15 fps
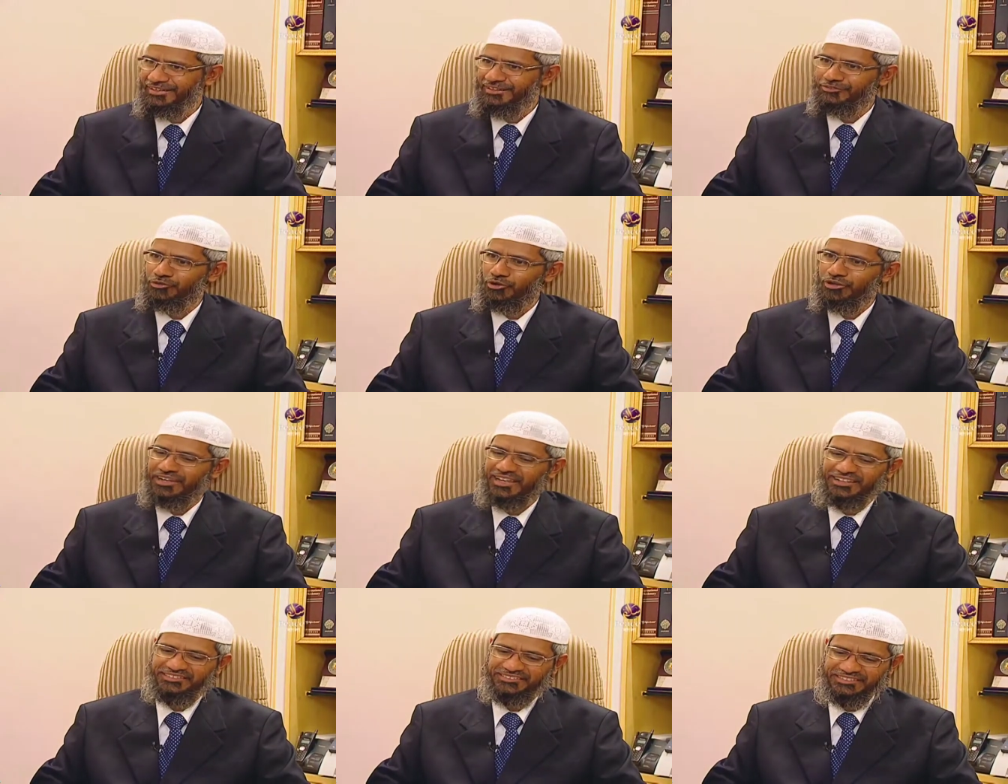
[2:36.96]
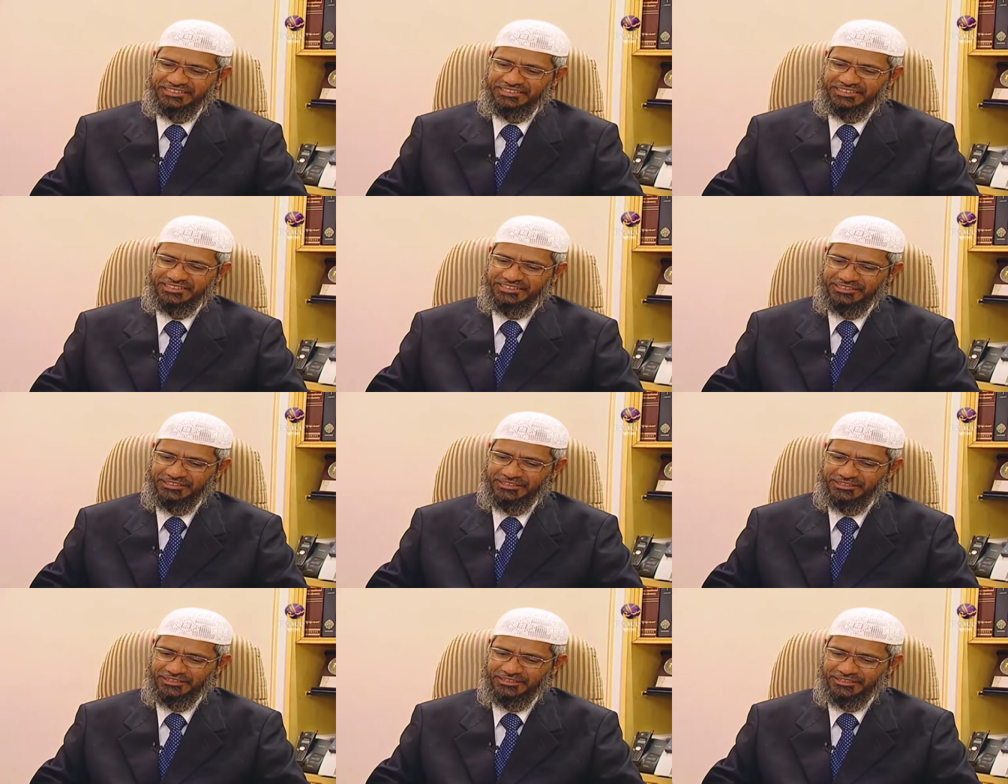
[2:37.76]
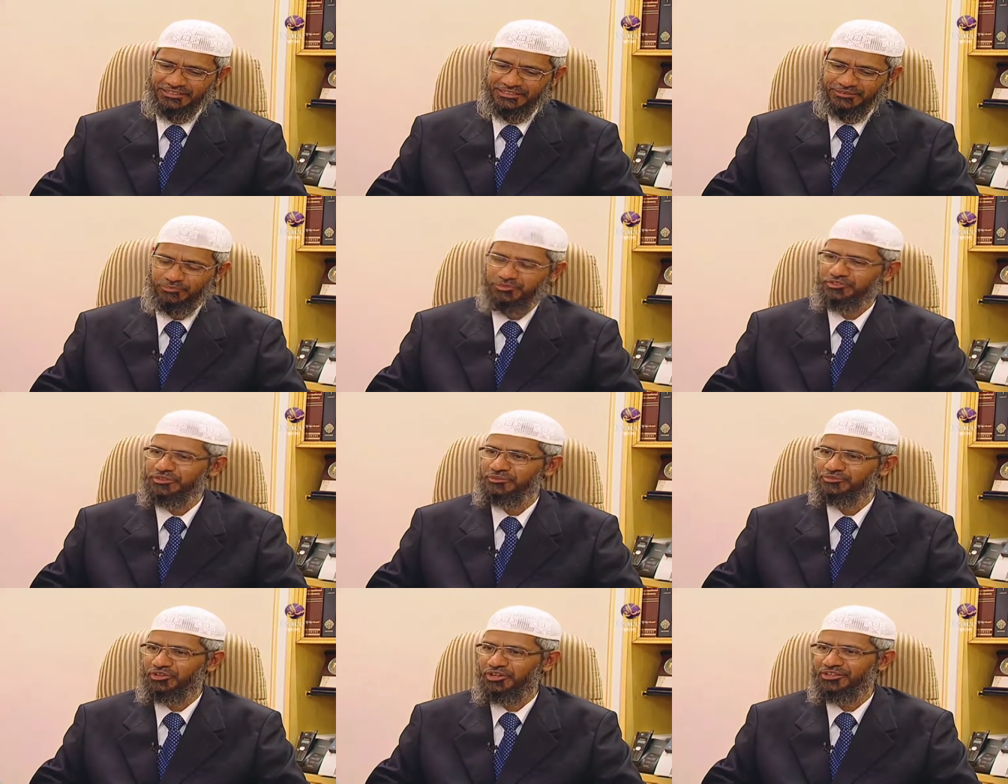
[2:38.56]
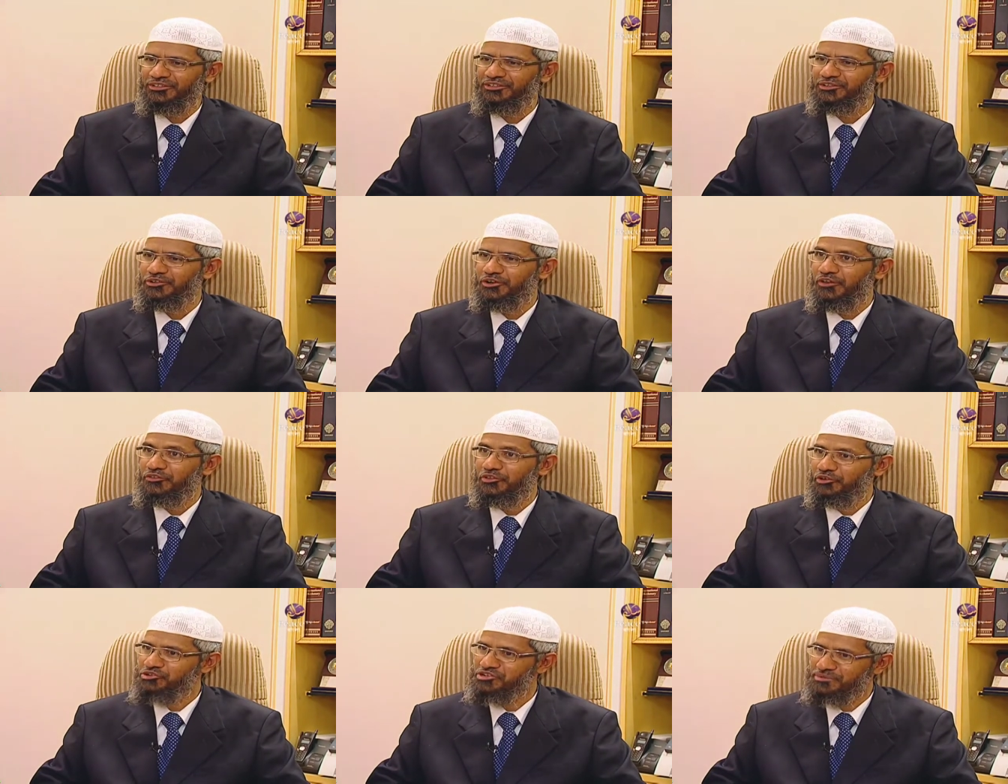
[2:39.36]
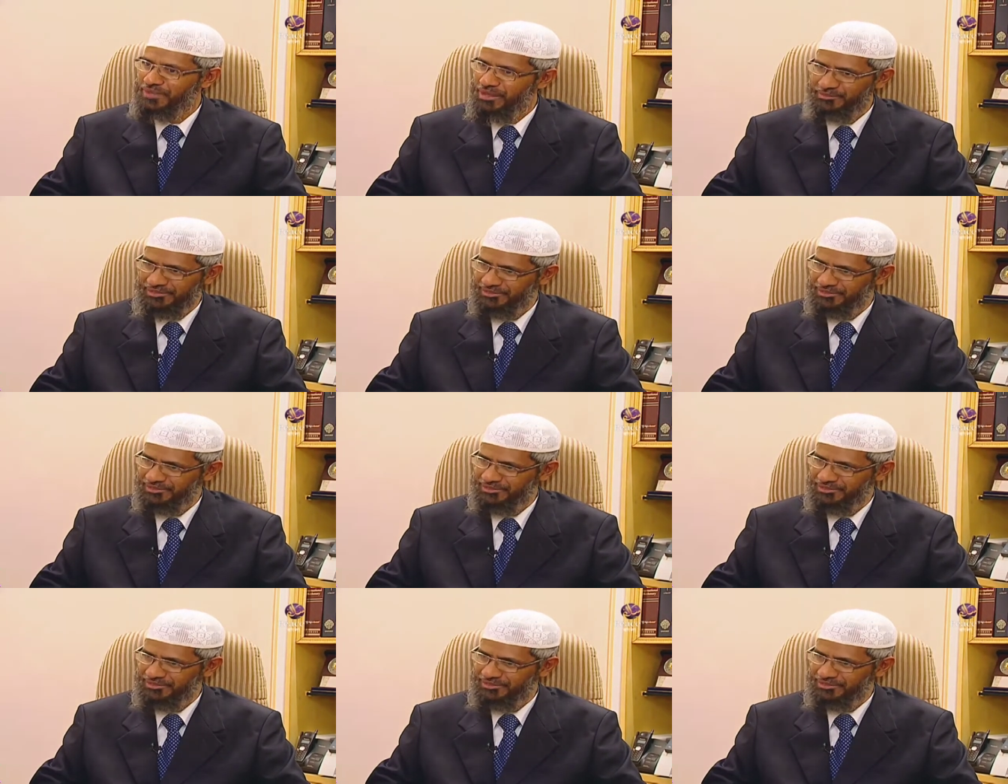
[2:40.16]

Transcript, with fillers: and he's called as the Muslim scholar of the Christian